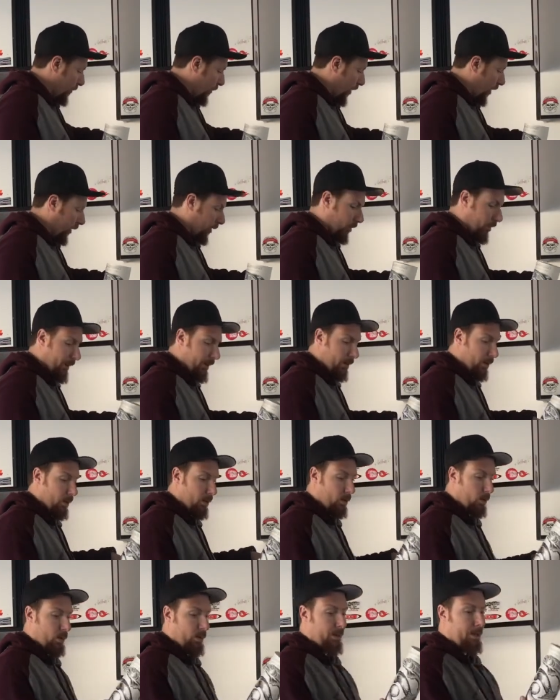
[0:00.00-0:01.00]
the bottle in a
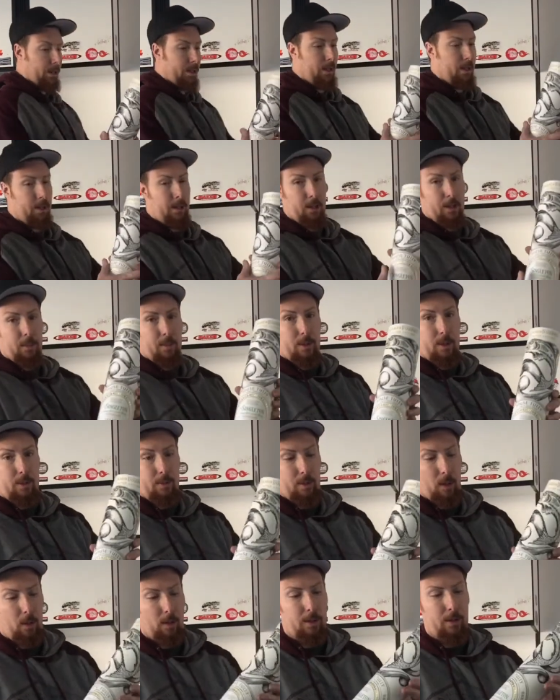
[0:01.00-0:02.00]
little, the, the, the
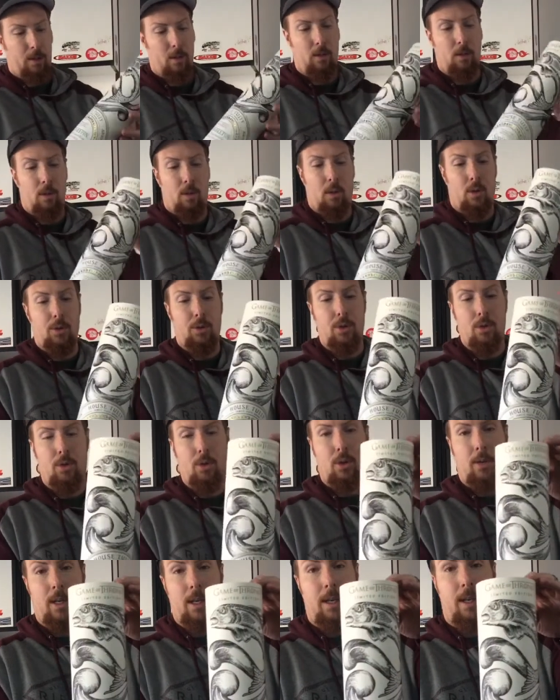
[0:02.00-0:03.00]
carton a little closer
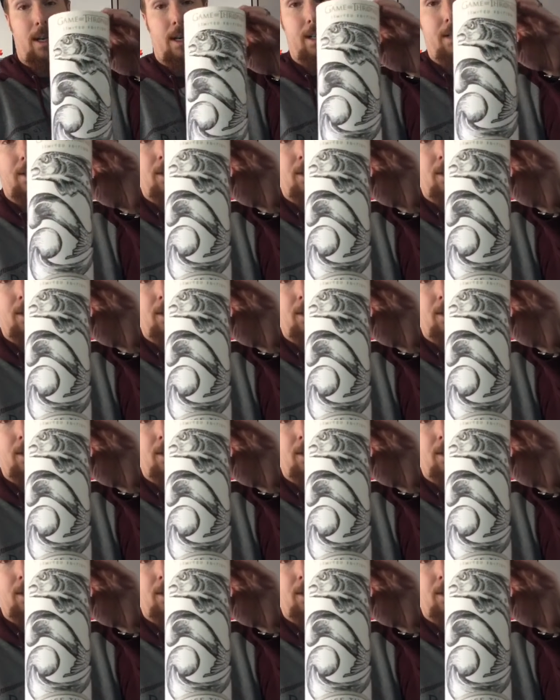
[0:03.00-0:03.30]
so you can kind